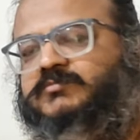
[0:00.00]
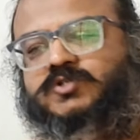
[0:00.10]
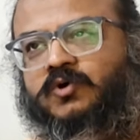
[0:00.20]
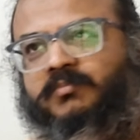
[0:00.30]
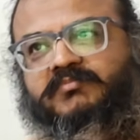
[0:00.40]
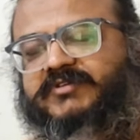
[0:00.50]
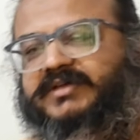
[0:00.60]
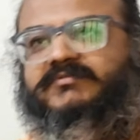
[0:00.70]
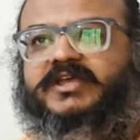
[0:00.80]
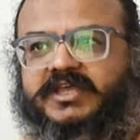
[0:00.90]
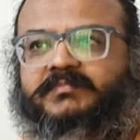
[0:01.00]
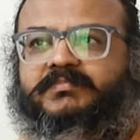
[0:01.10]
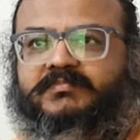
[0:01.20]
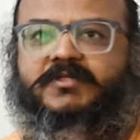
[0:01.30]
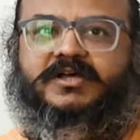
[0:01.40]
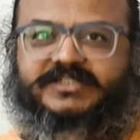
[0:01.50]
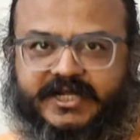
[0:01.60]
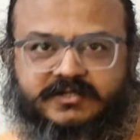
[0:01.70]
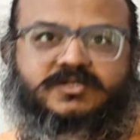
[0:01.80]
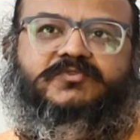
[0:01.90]
So we keep the
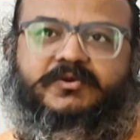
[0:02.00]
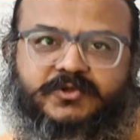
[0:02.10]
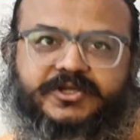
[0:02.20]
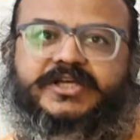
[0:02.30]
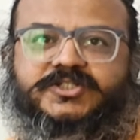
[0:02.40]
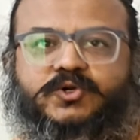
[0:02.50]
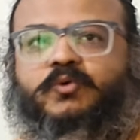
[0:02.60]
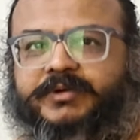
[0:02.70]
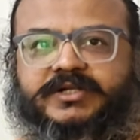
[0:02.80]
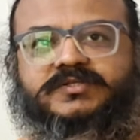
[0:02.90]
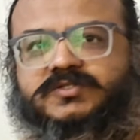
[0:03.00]
channels of communication open.